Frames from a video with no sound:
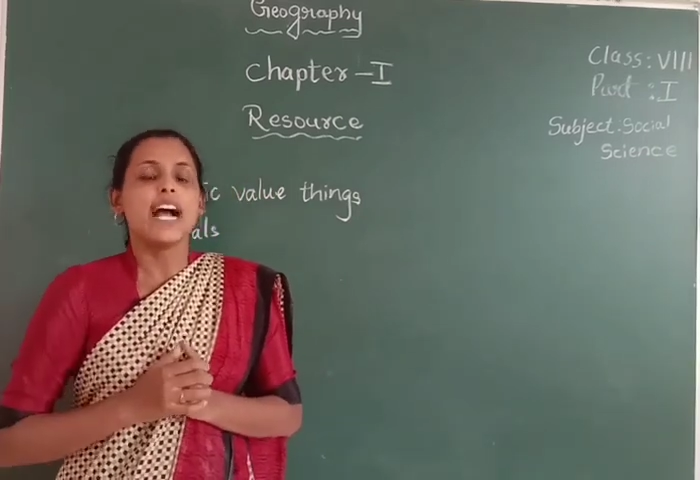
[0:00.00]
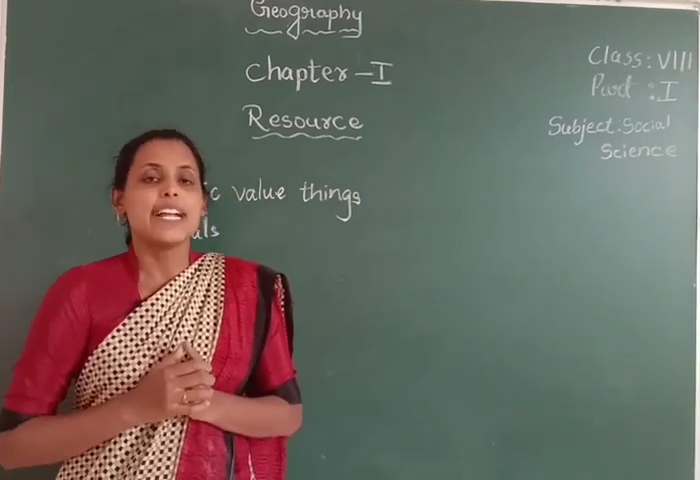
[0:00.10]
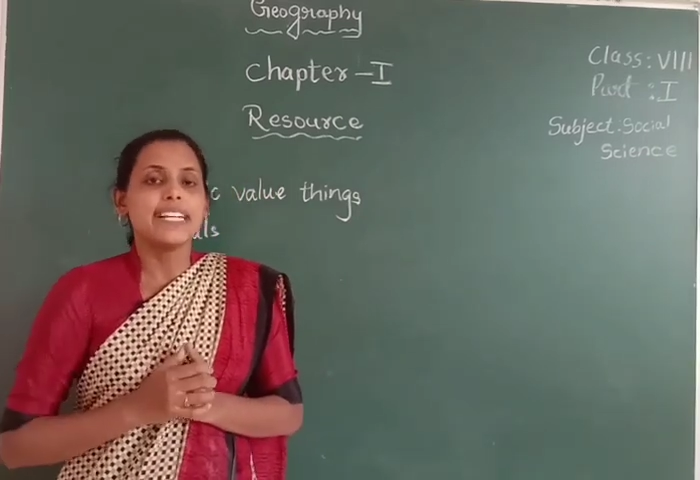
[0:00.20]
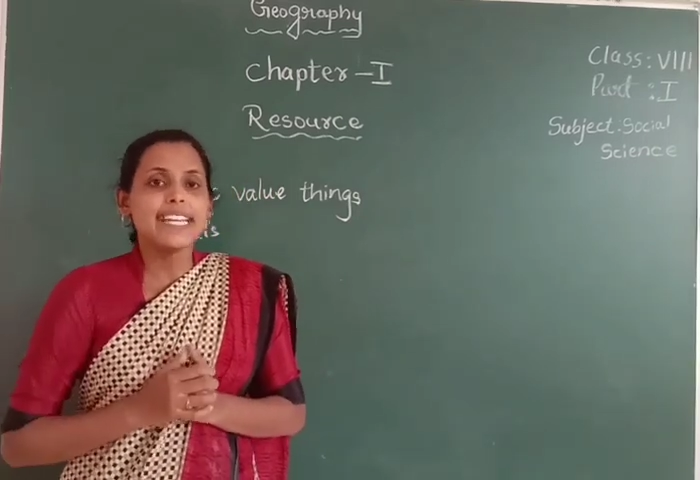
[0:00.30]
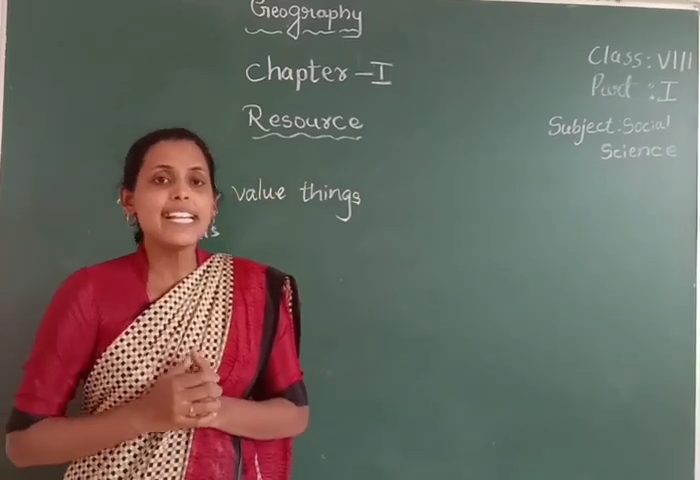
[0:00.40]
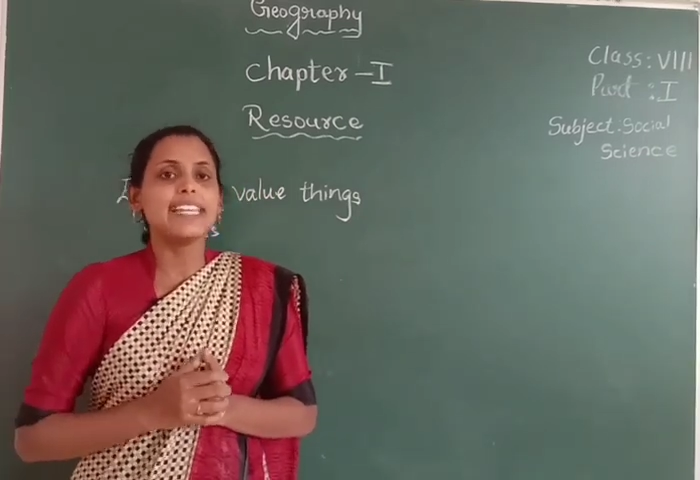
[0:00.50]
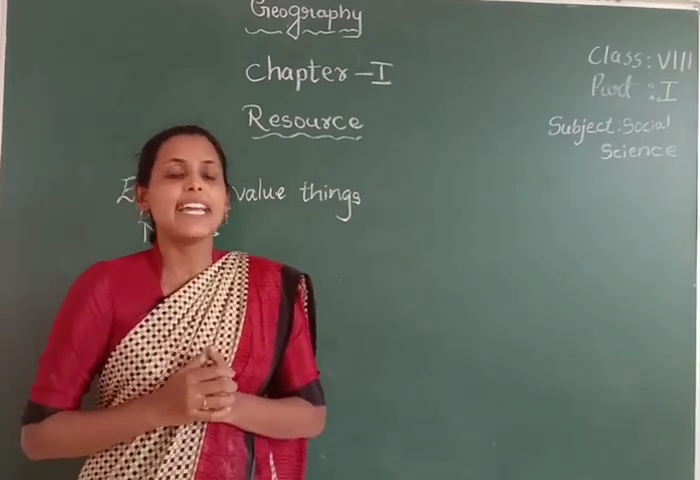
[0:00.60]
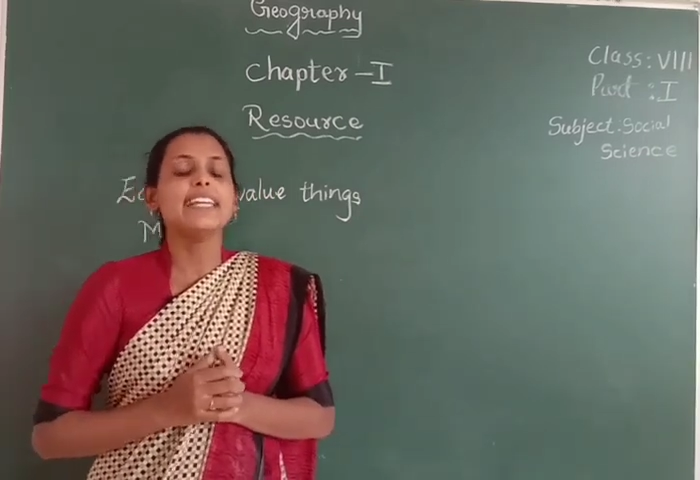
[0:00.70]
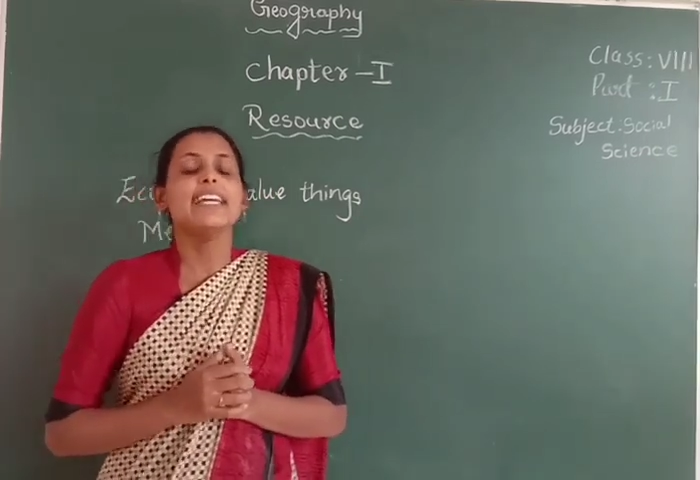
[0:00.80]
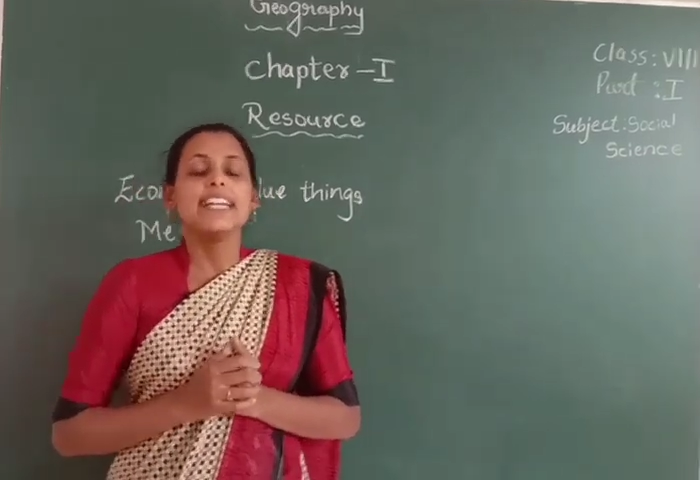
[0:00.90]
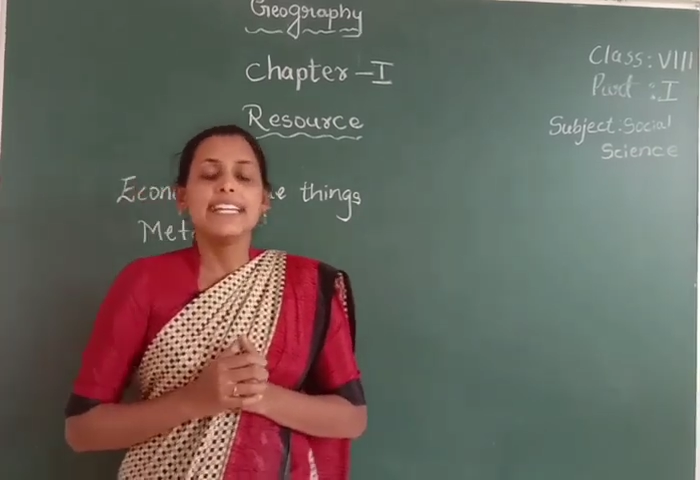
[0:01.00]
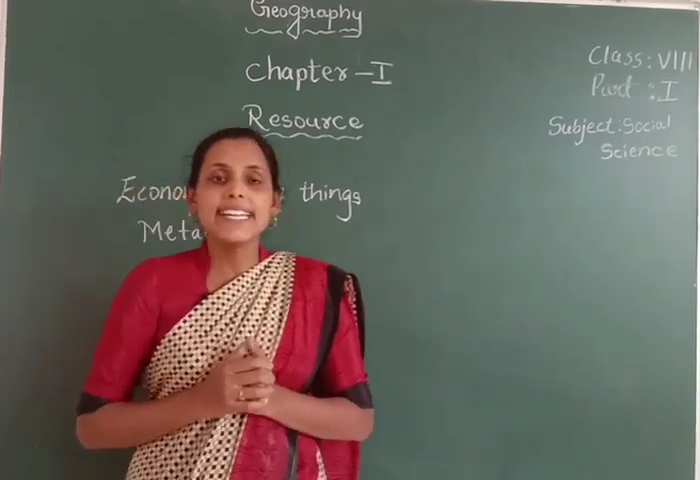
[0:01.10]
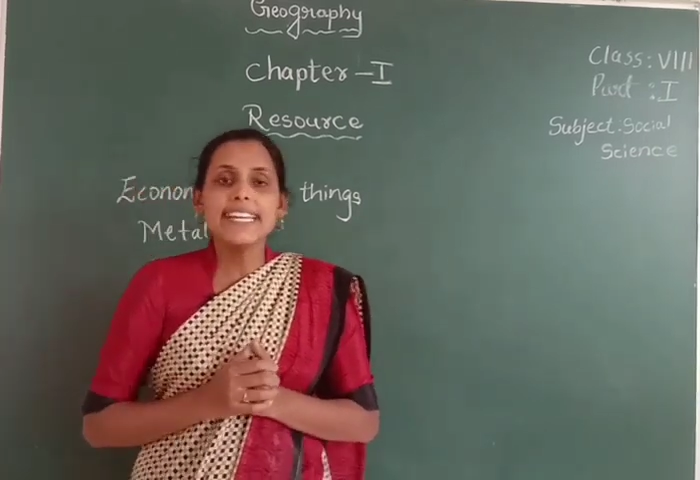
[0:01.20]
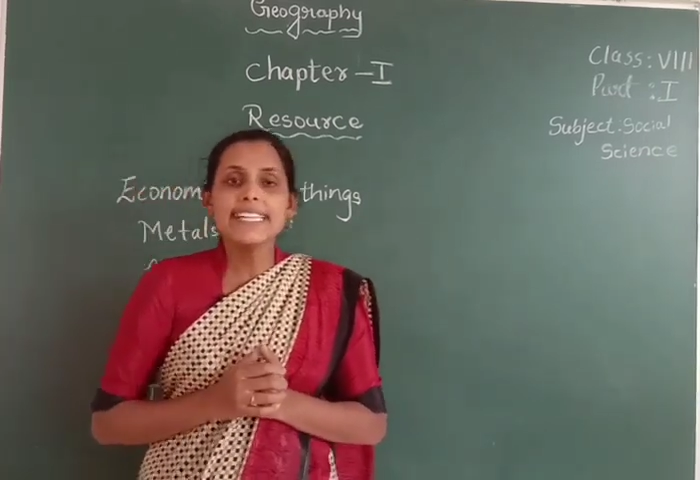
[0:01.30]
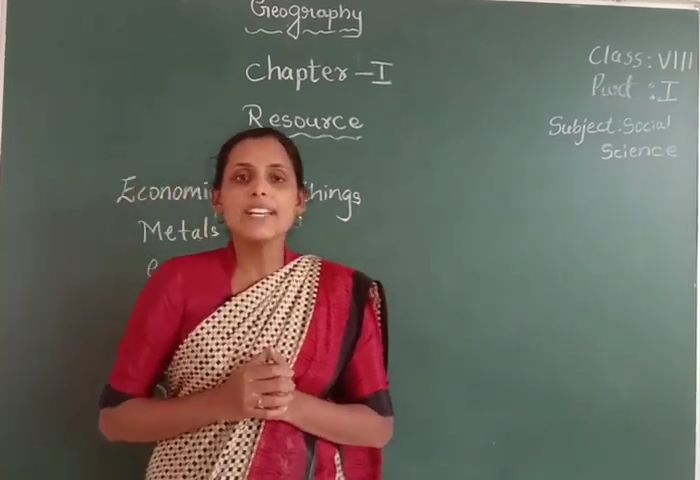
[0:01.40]
Until then,
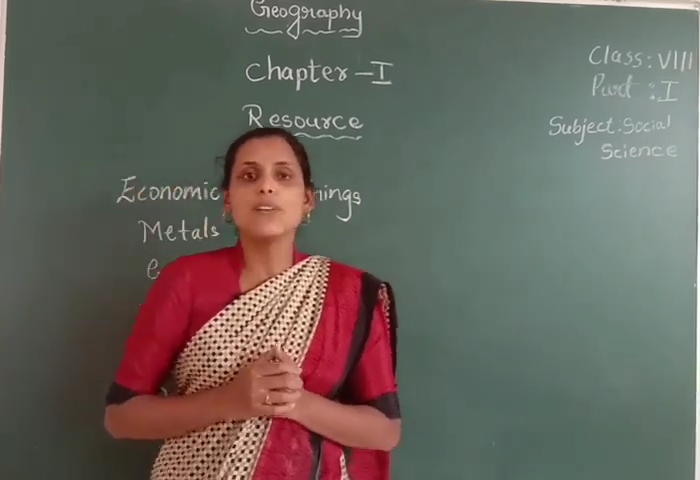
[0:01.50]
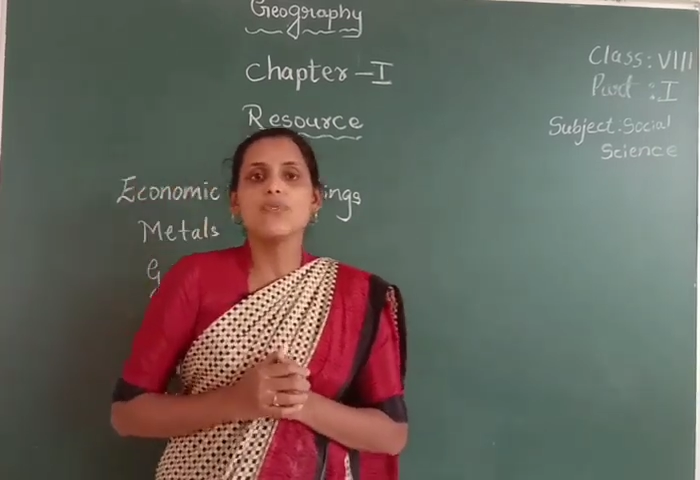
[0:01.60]
take care